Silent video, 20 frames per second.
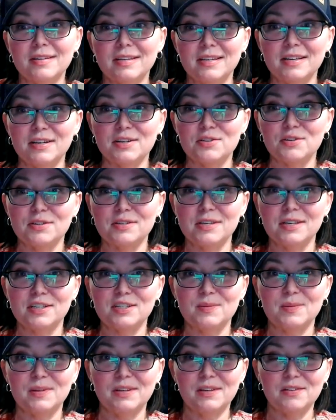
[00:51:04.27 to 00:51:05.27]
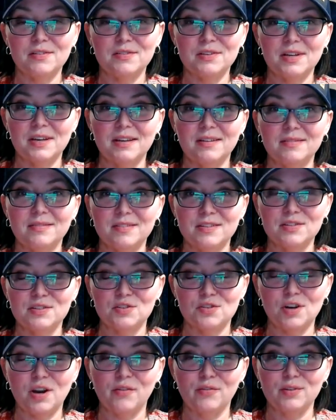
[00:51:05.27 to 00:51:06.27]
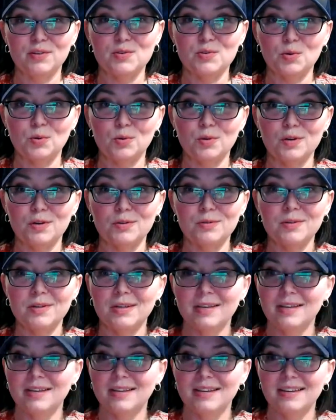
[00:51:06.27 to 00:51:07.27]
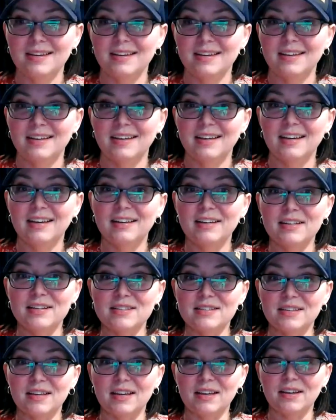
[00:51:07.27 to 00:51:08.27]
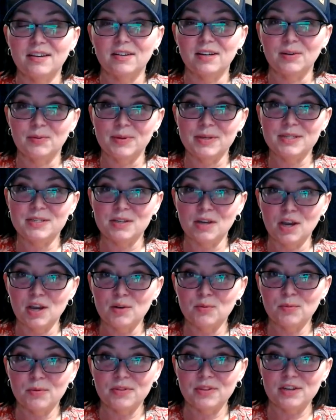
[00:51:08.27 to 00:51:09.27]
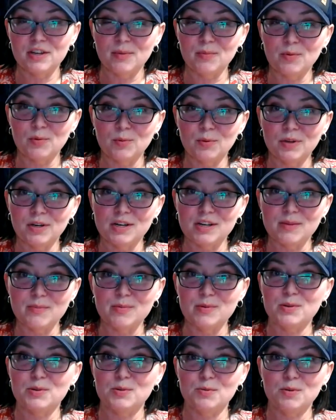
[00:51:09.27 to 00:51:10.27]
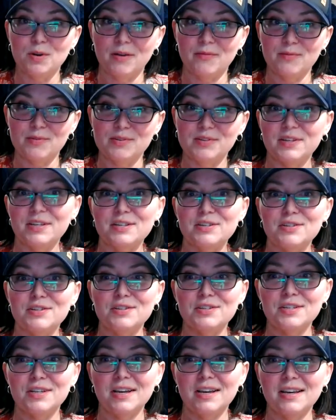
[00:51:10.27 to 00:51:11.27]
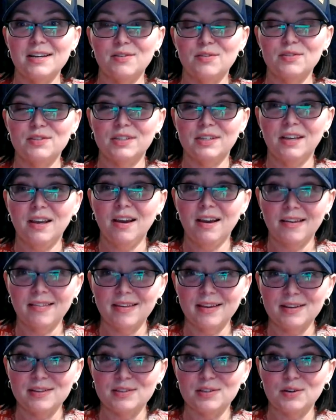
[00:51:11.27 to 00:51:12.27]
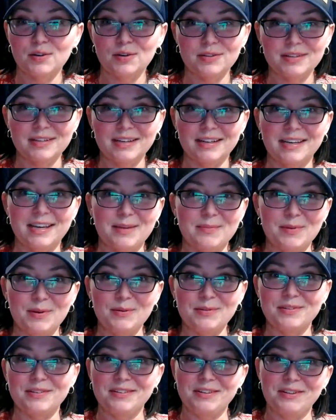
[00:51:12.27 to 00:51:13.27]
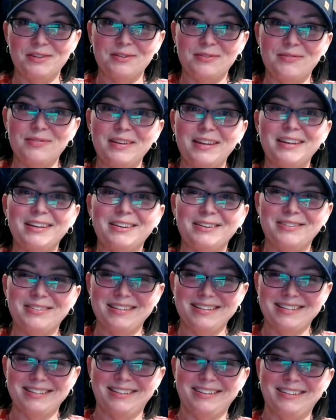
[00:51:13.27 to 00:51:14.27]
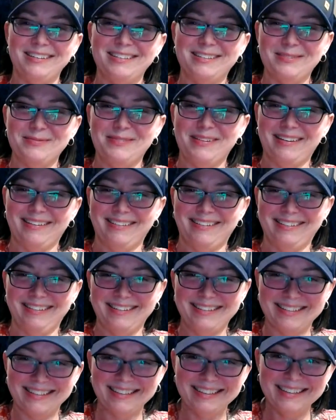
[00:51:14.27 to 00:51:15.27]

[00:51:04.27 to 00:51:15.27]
He actually texted me the other day. This is Traveling Solo. And he's like, are we done with the number 1 and number 2 conversations yet? And I was like, yeah, I think so. And then I came out with another video that talked about it.